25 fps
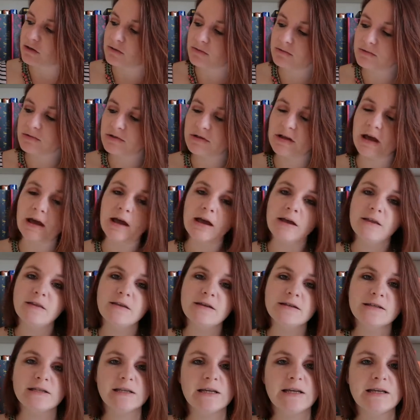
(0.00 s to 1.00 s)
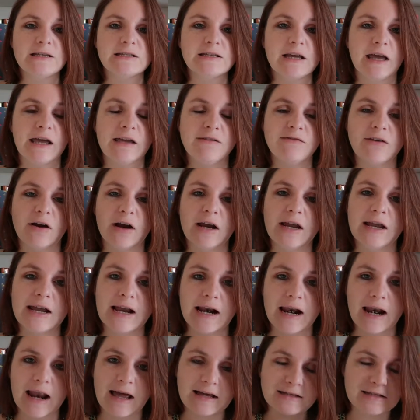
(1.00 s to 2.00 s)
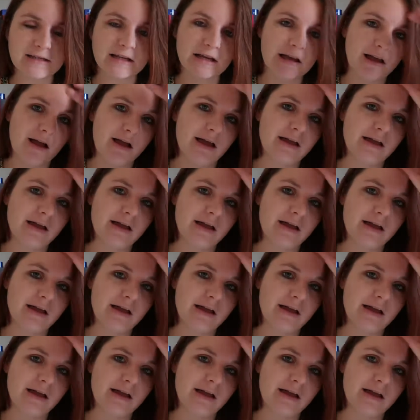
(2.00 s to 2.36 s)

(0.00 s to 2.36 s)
Lund. This is a very classic,